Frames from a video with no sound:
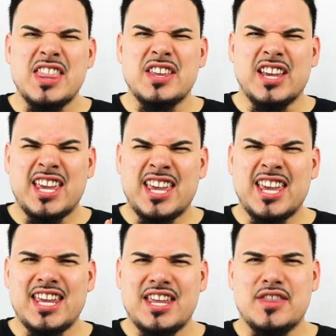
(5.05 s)
the
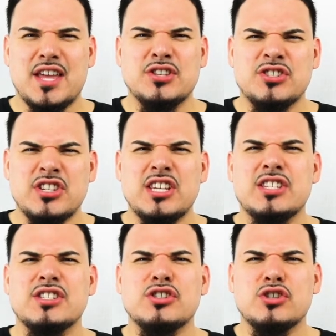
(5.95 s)
key that
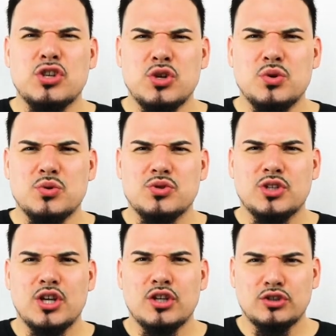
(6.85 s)
Jesus
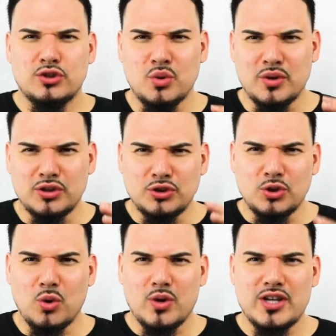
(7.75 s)
used to
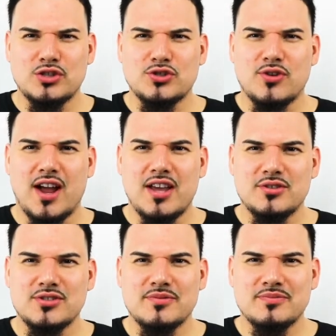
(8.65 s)
endure his
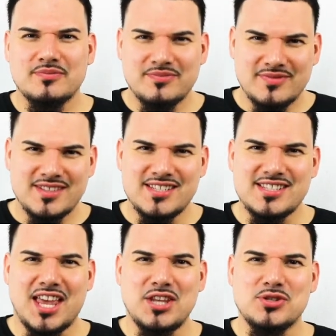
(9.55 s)
trials. Stay